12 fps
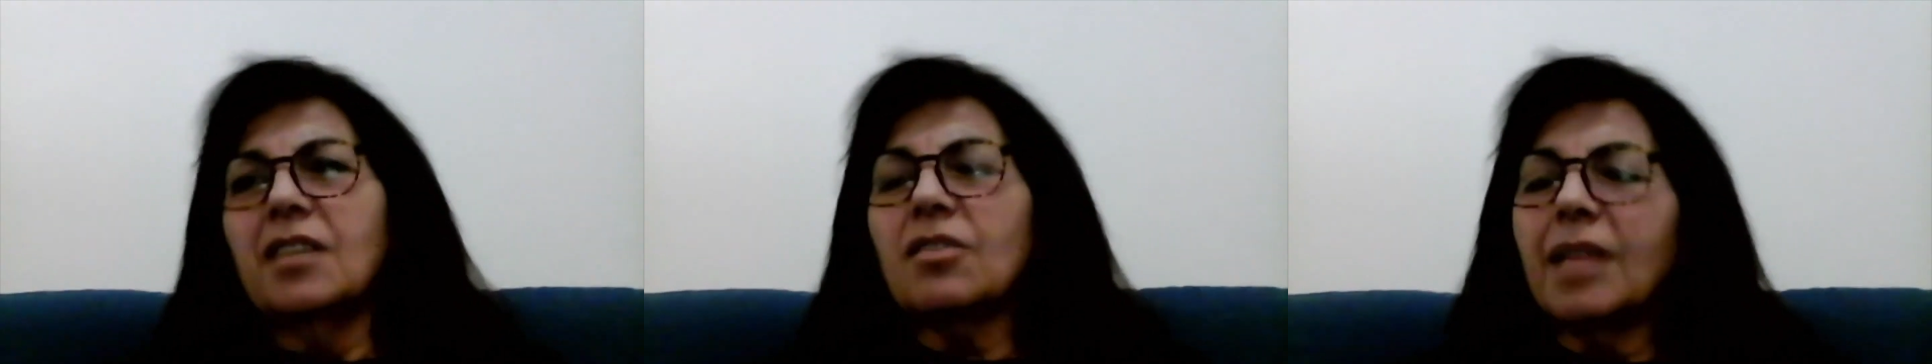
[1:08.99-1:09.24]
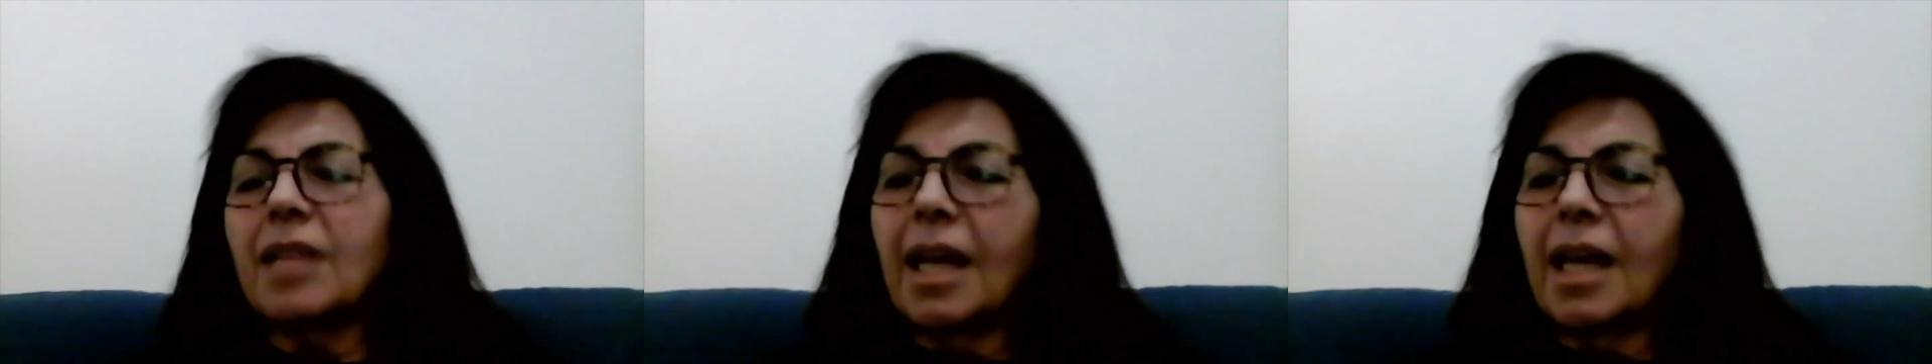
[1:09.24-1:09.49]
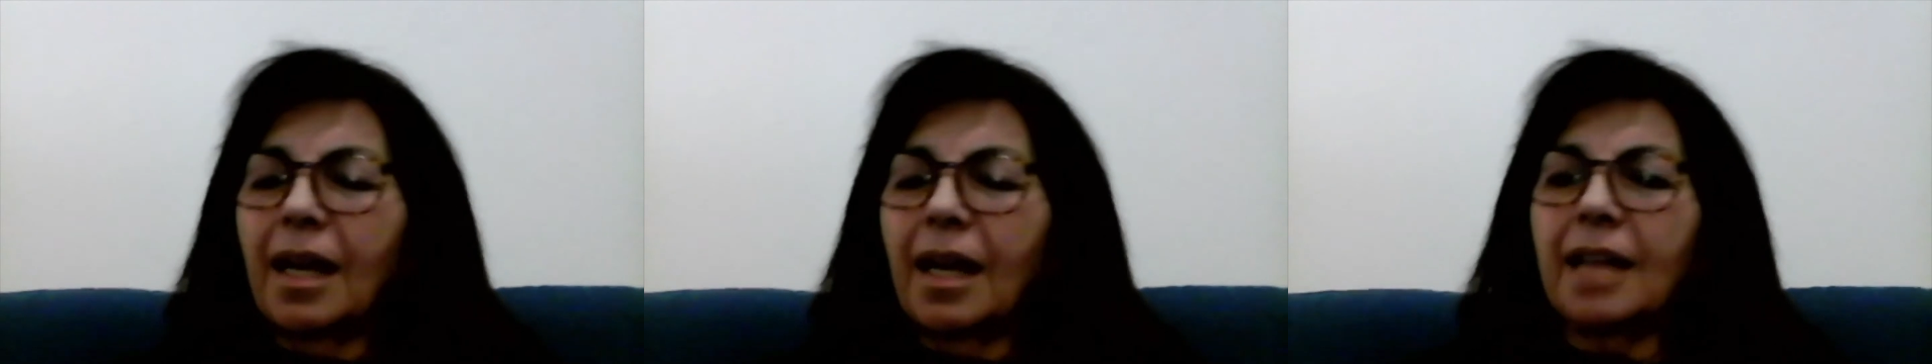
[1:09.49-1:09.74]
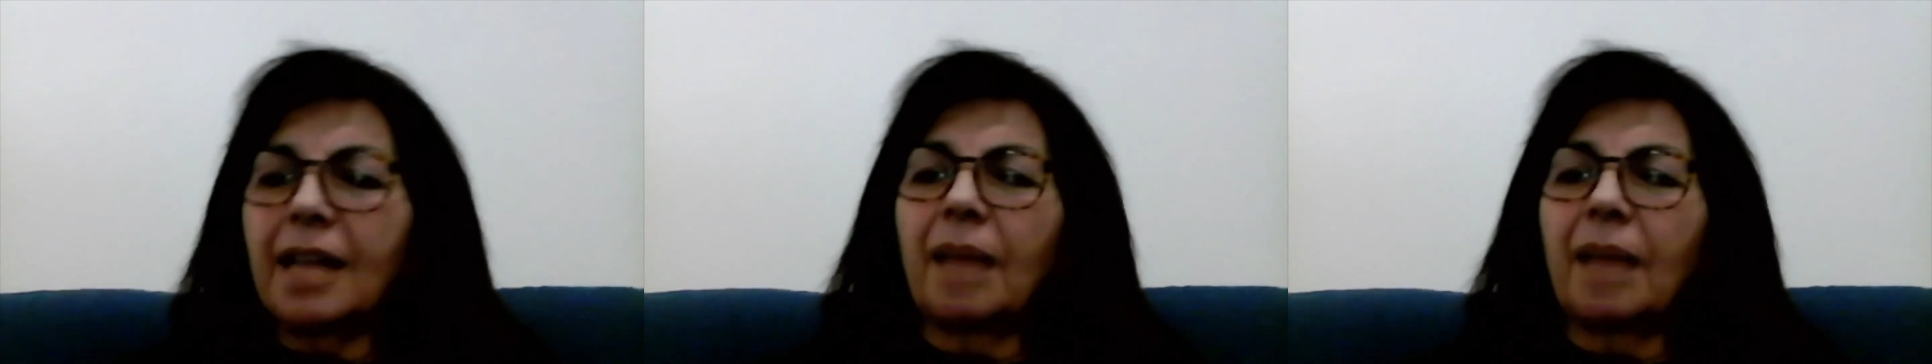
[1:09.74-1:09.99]
so they can
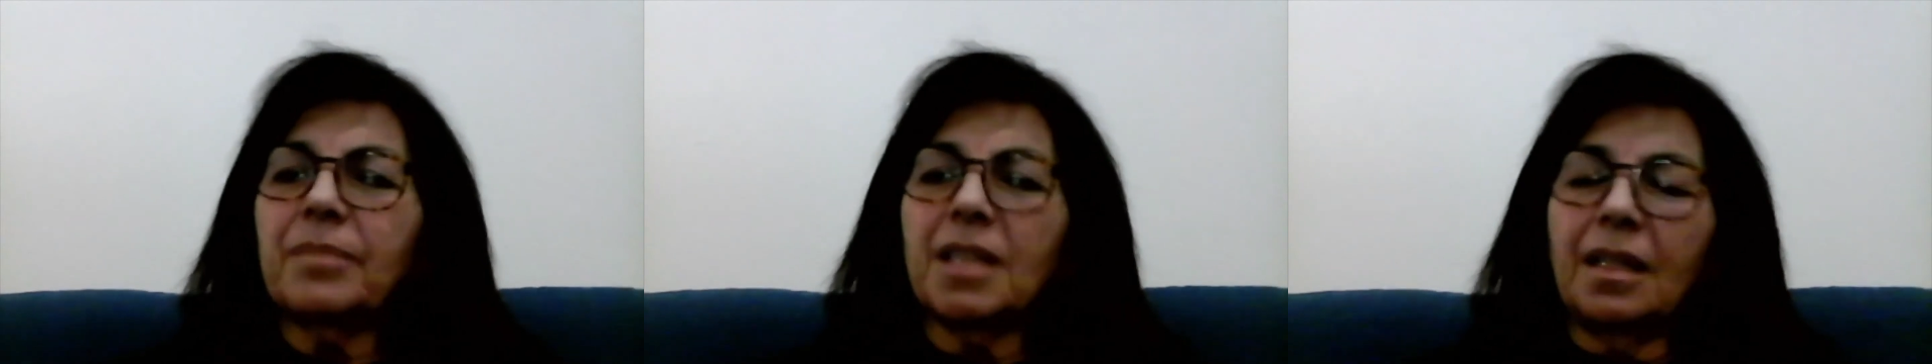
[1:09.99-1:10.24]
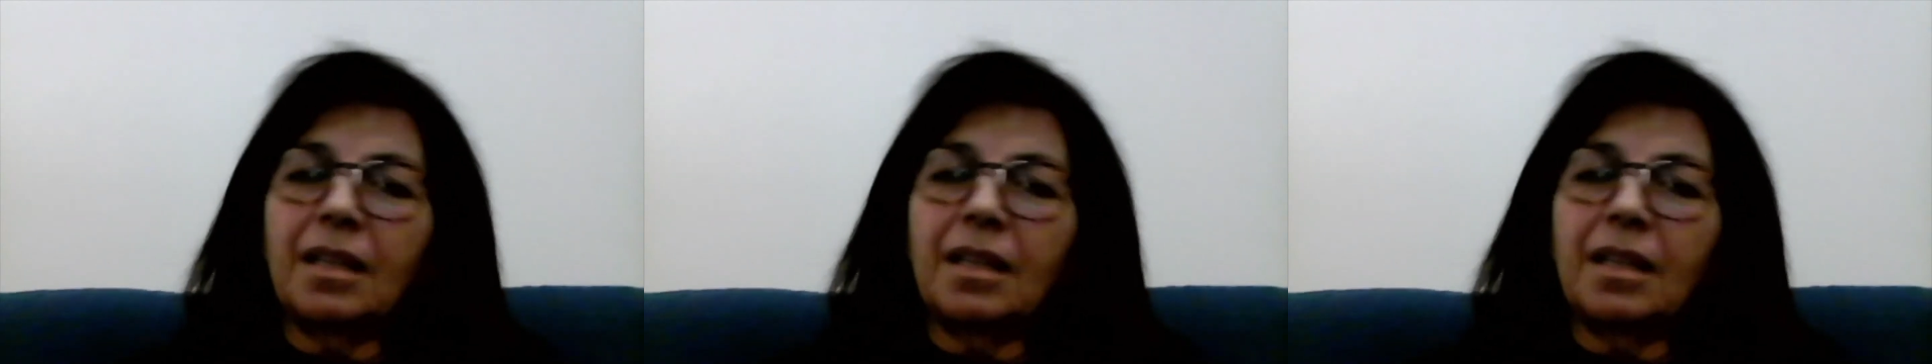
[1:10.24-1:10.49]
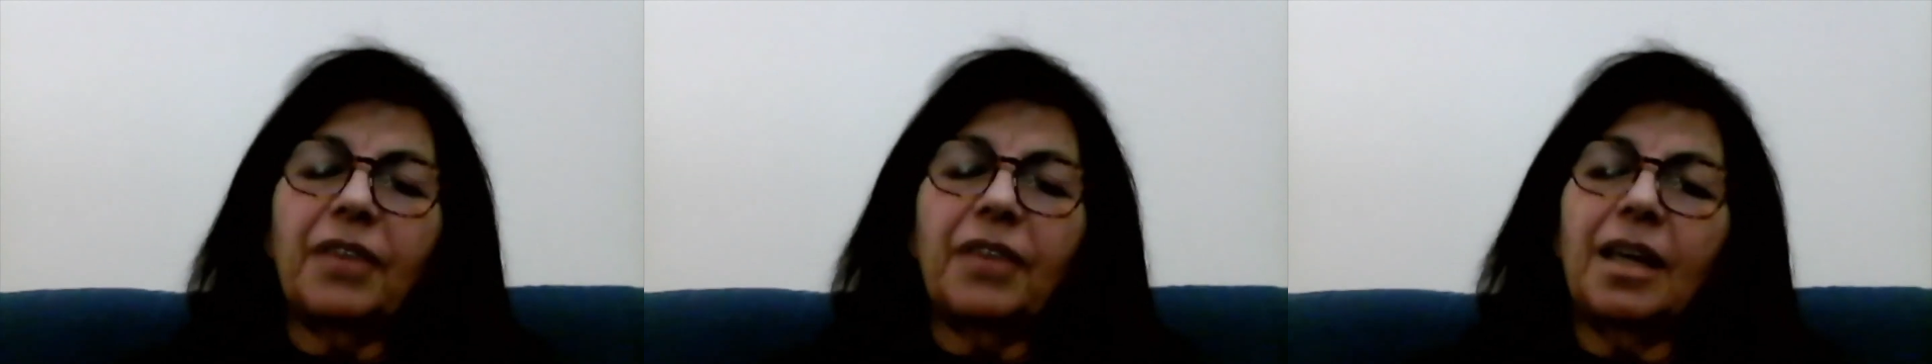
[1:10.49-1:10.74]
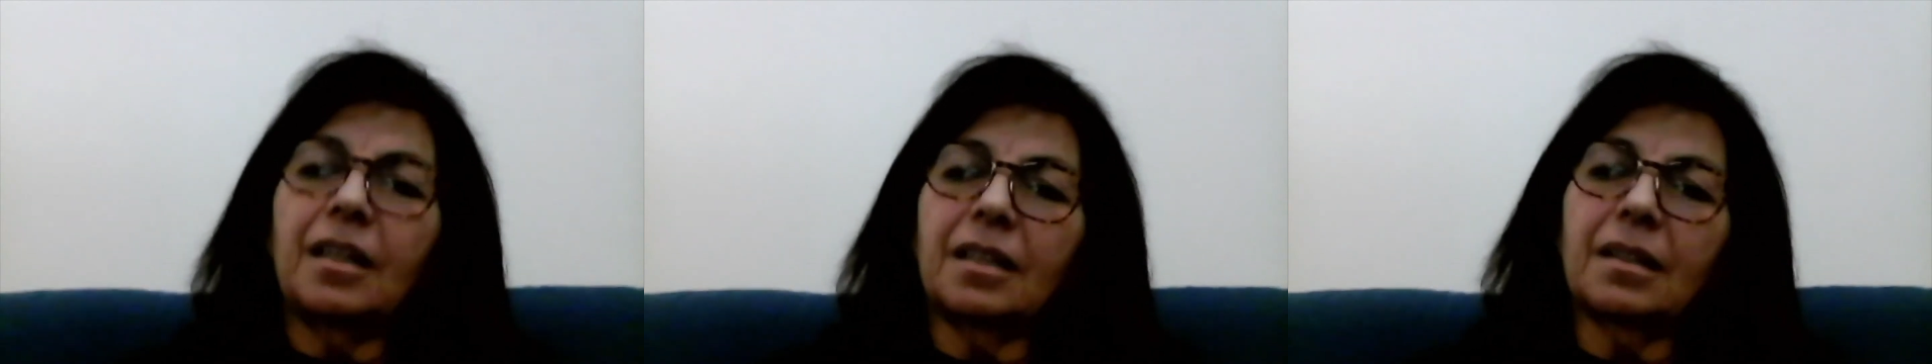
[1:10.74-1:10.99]
adapt and live
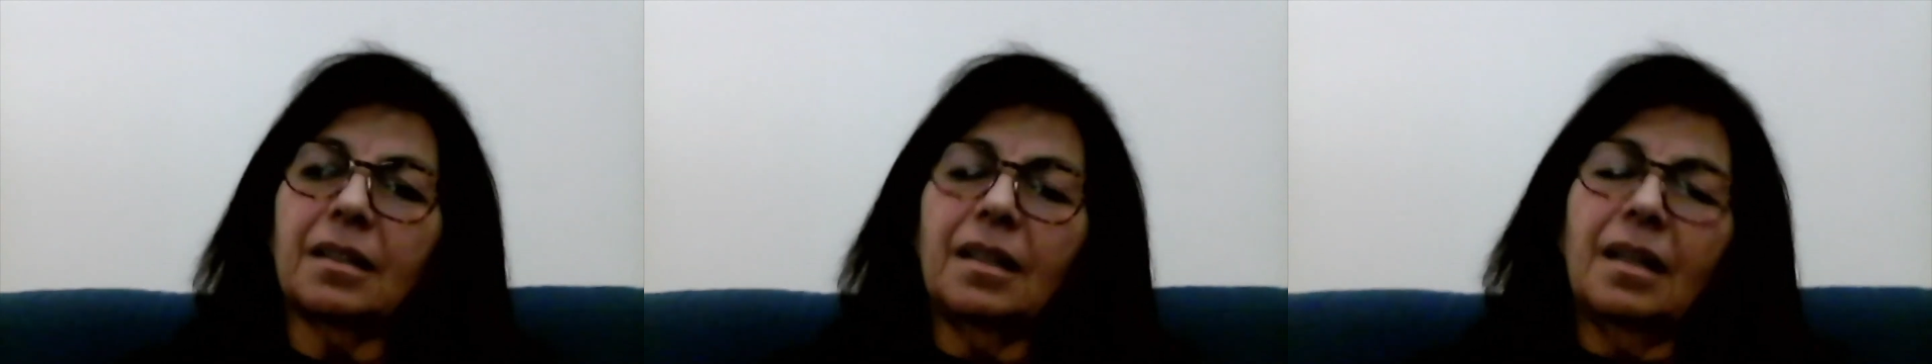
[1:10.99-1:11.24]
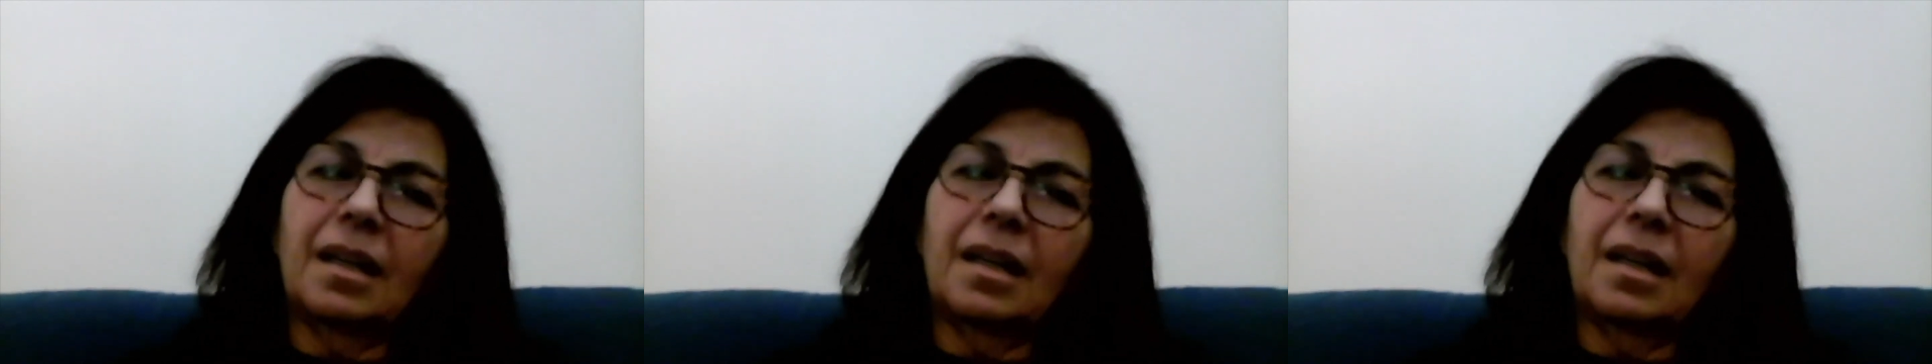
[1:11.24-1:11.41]
here